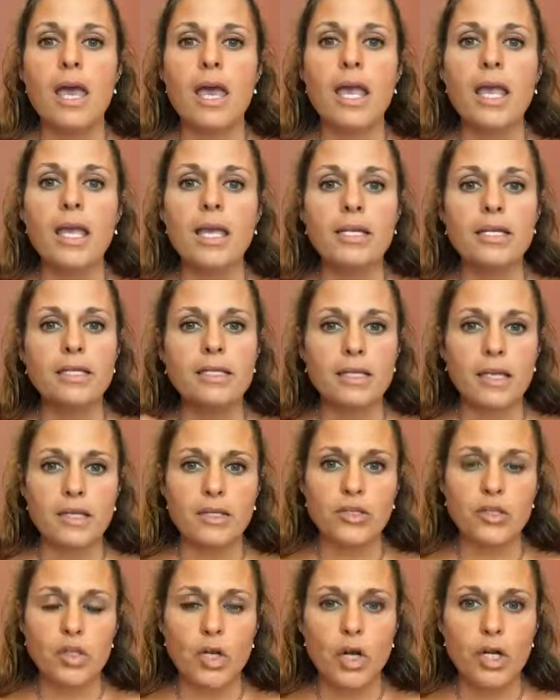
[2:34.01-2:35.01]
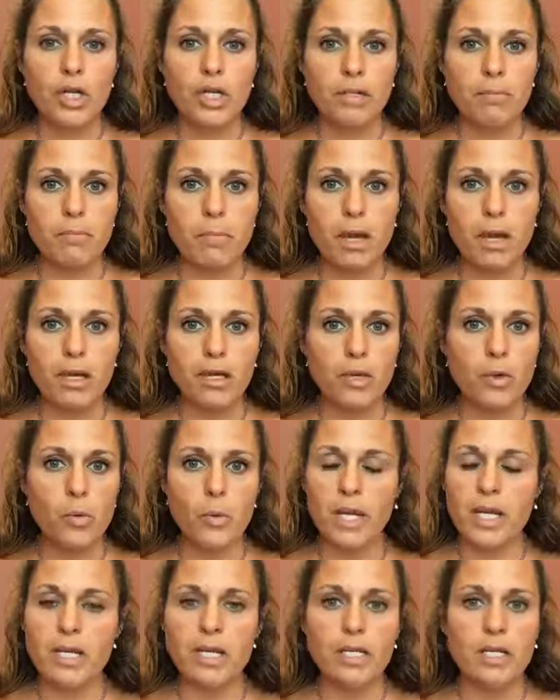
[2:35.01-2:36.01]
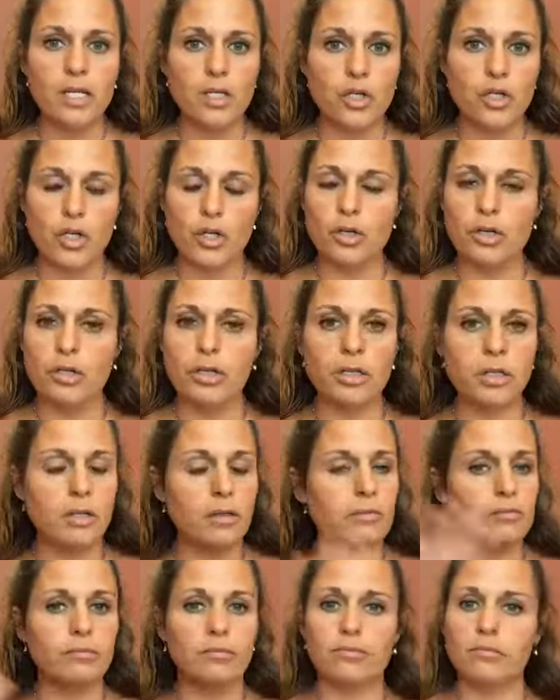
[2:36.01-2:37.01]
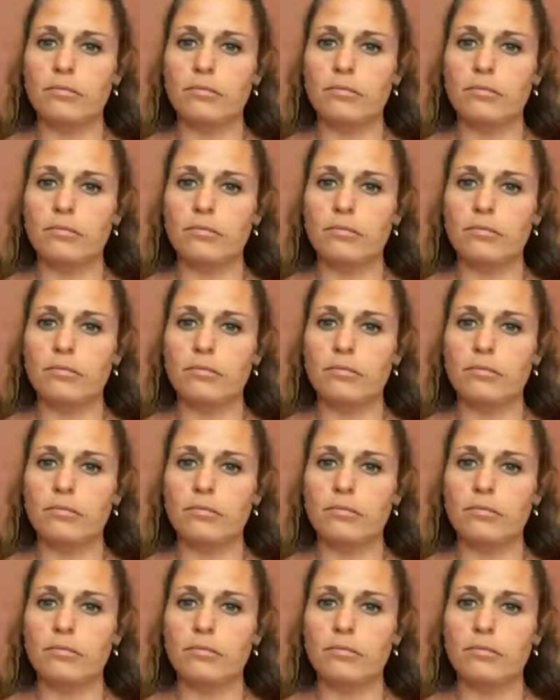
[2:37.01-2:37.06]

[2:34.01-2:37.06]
And as I started my awakening journey,